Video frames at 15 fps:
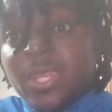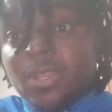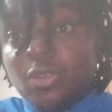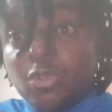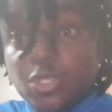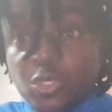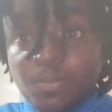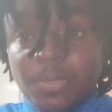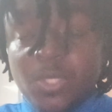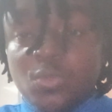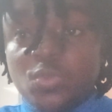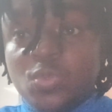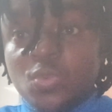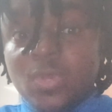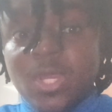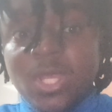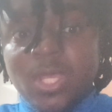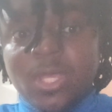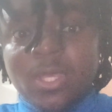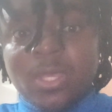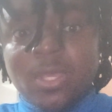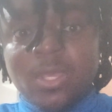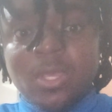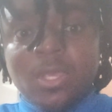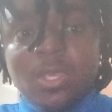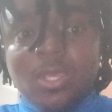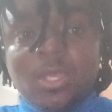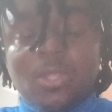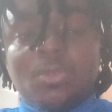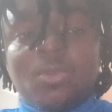in hospital today.
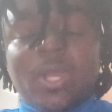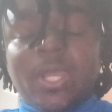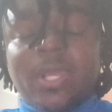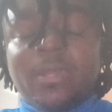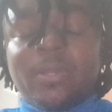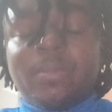You know, I can